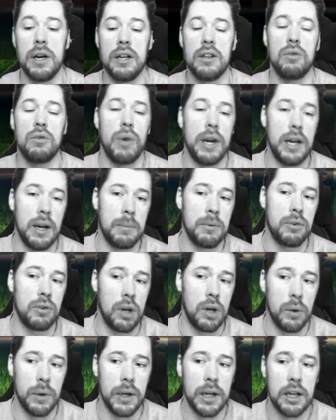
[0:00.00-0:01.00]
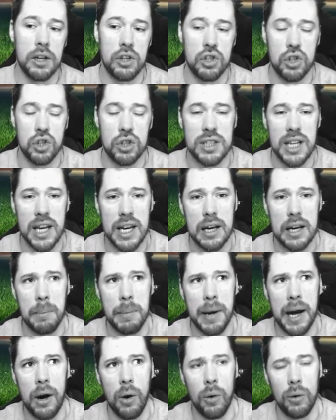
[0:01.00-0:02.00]
at the rate I'm growing, should take
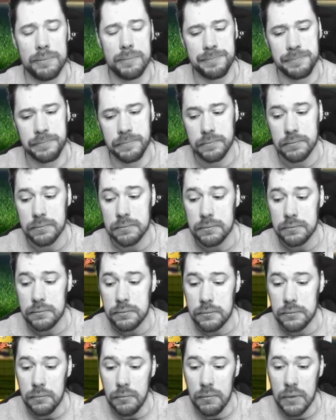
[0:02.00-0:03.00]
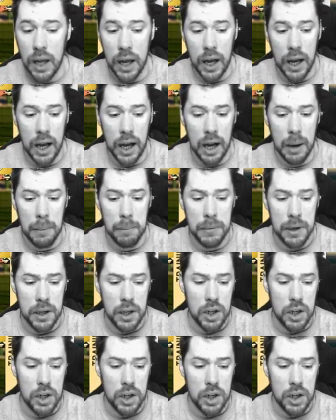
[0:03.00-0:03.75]
about 3.5